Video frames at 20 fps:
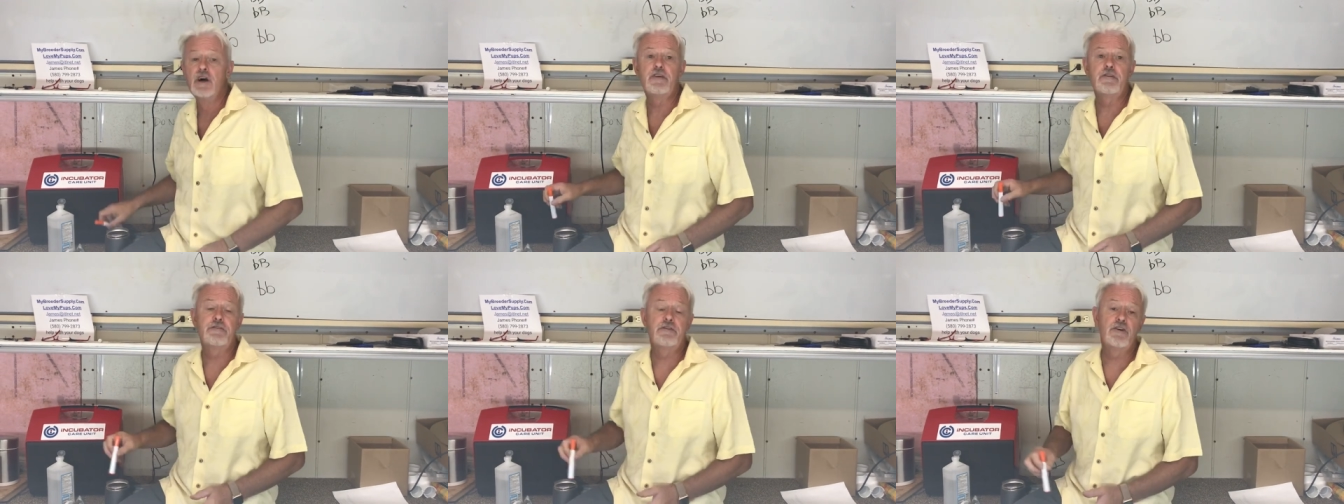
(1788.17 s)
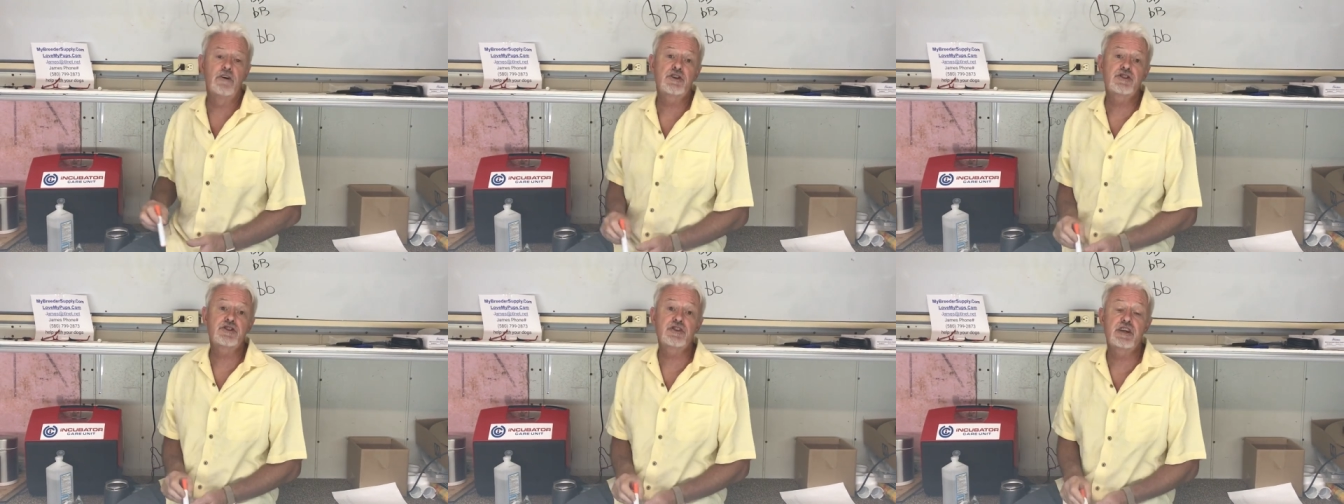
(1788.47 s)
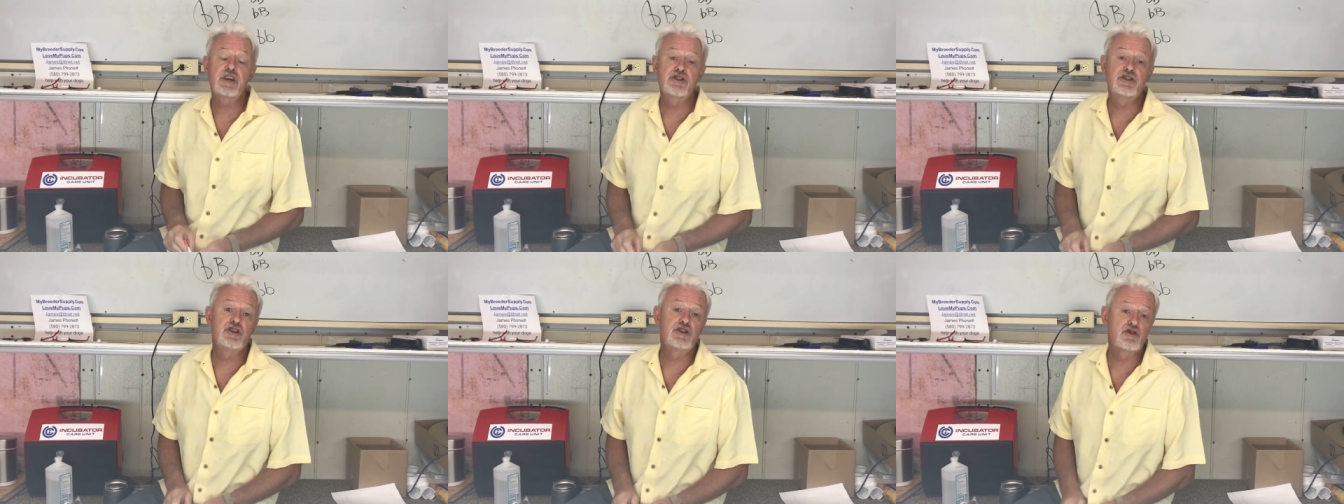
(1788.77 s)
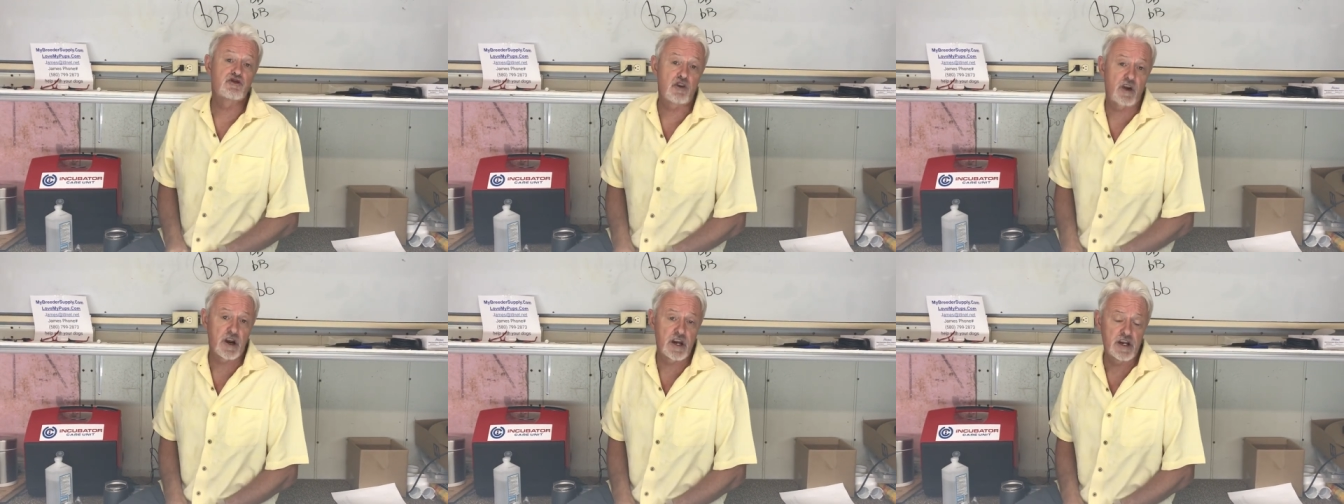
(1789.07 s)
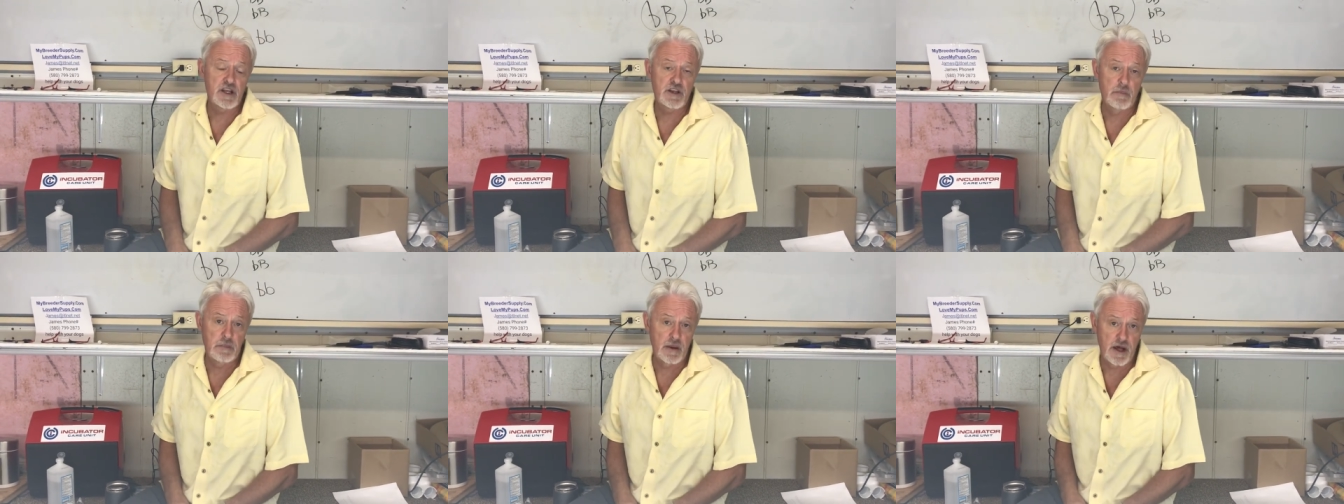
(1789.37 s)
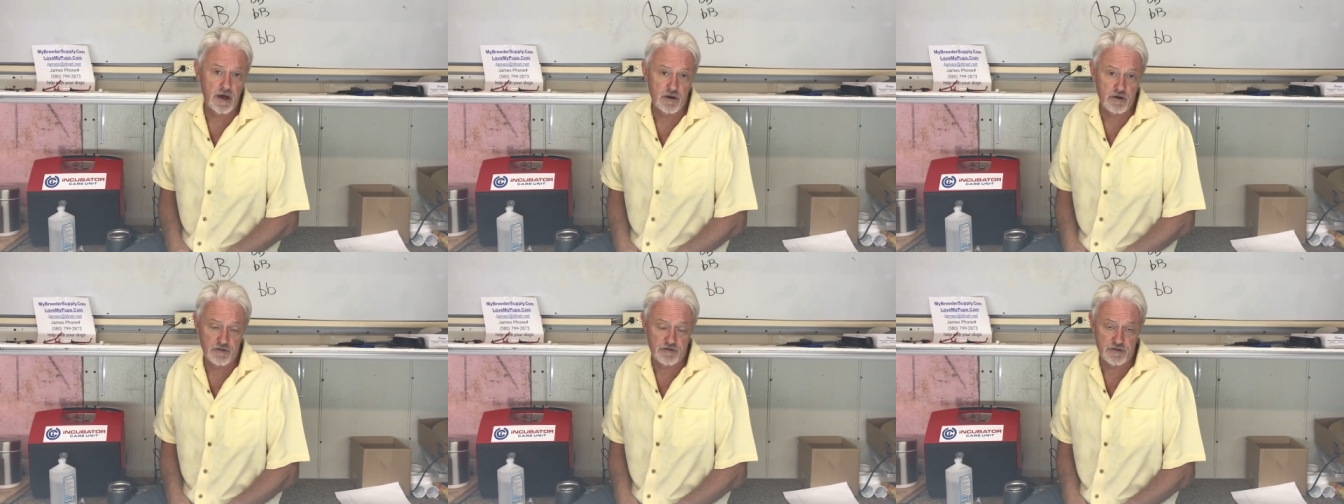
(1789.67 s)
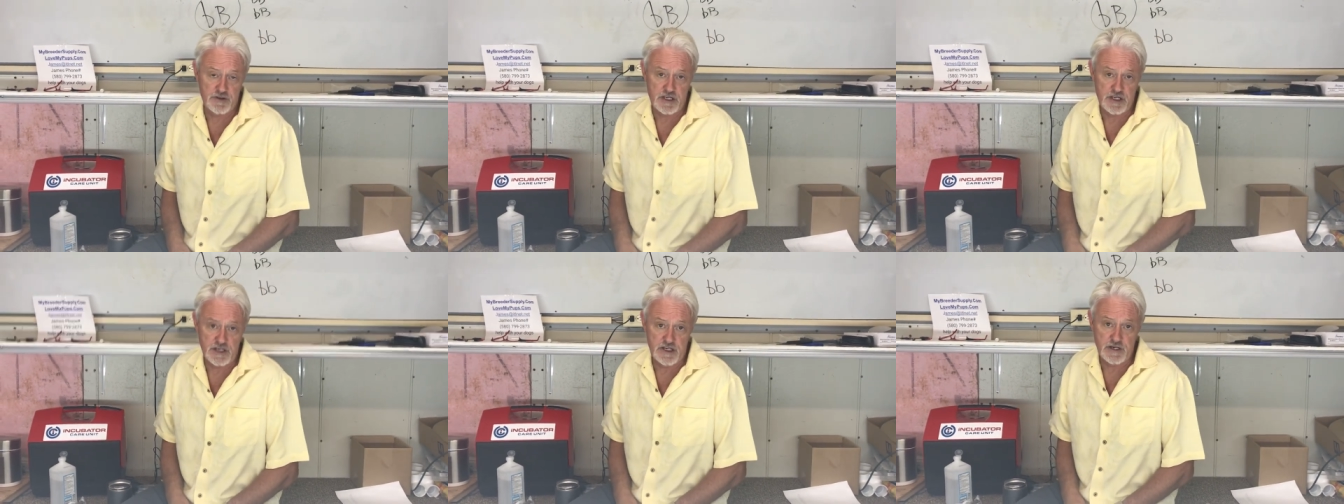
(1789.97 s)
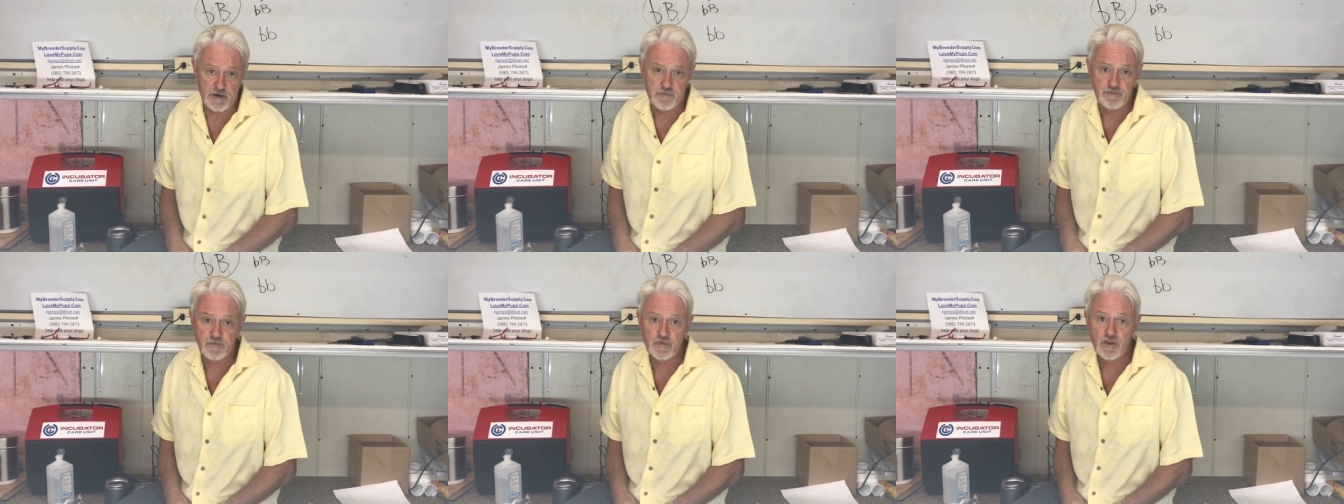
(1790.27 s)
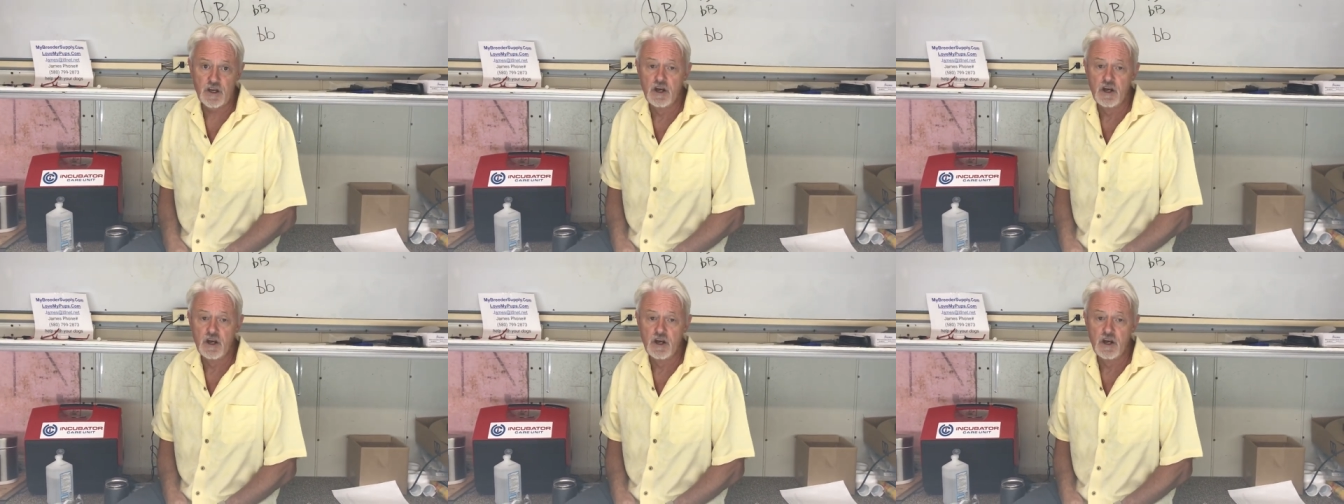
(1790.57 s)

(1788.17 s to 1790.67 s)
The first thing is you drain the blood off the ear.